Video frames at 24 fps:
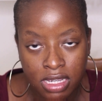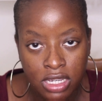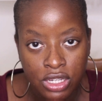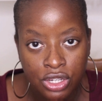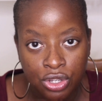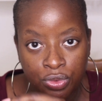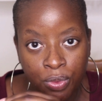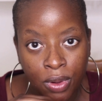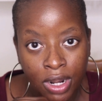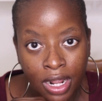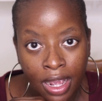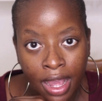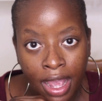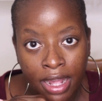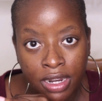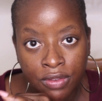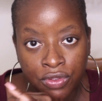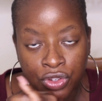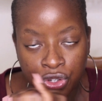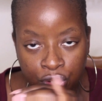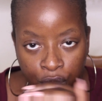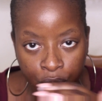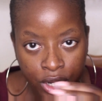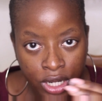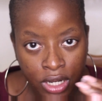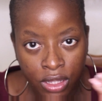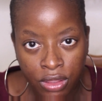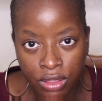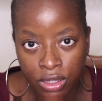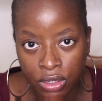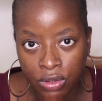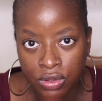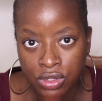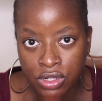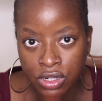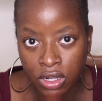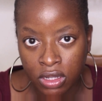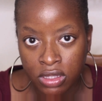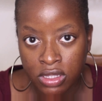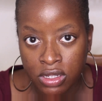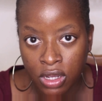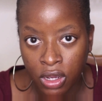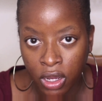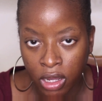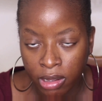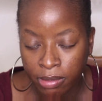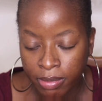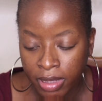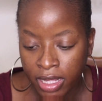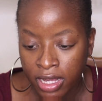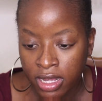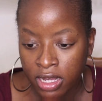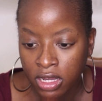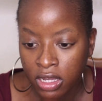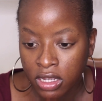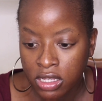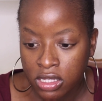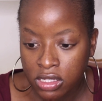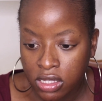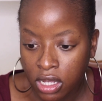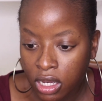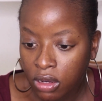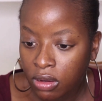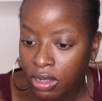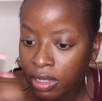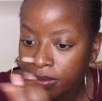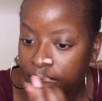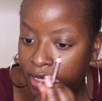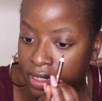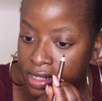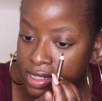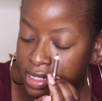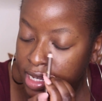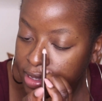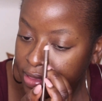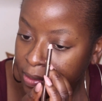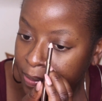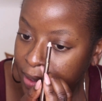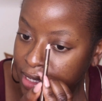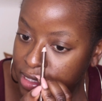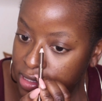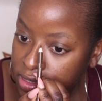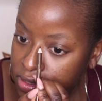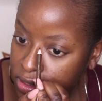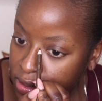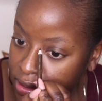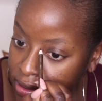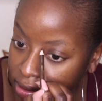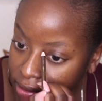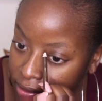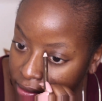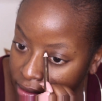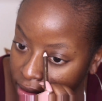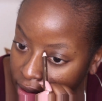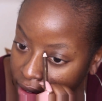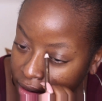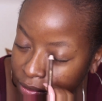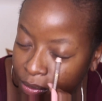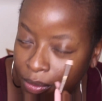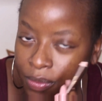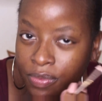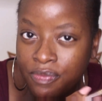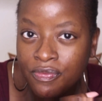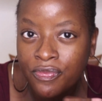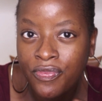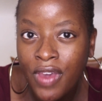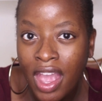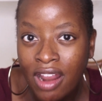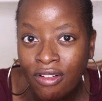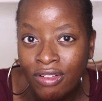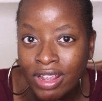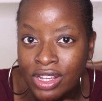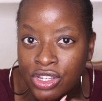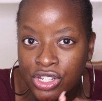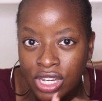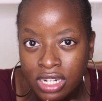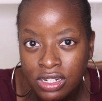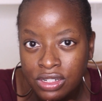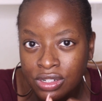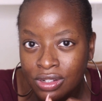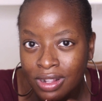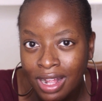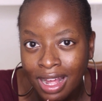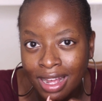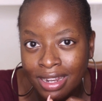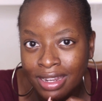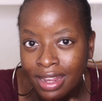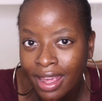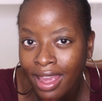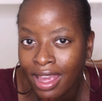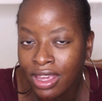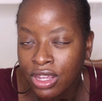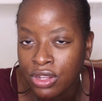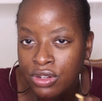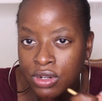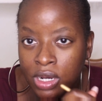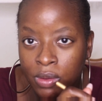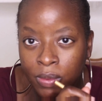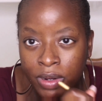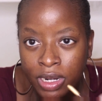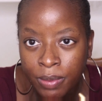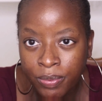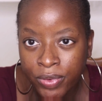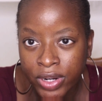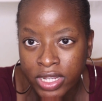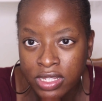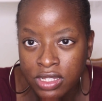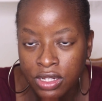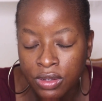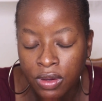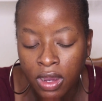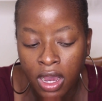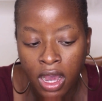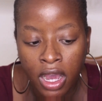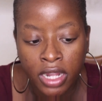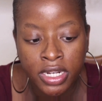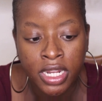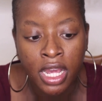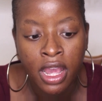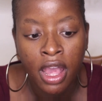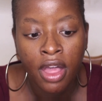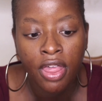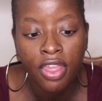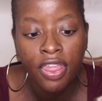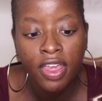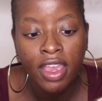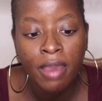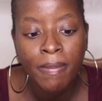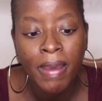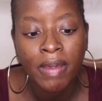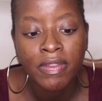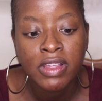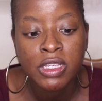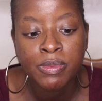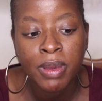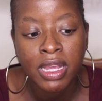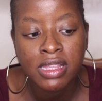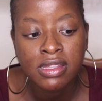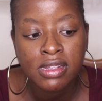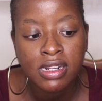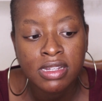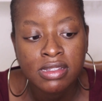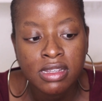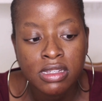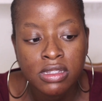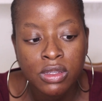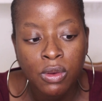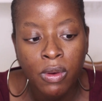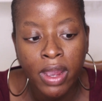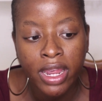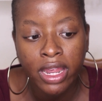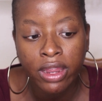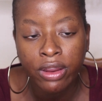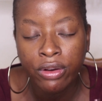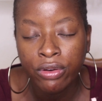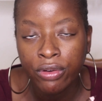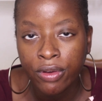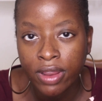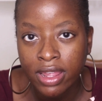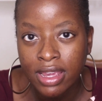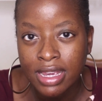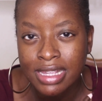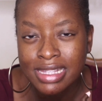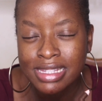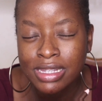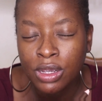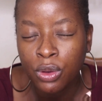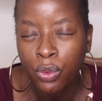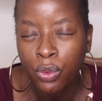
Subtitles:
You just want to kind of join those dots up. So I'm going to take pencil and very gentle hand here. You don't want to press too hard. The thing about this pencil is it's quite creamy.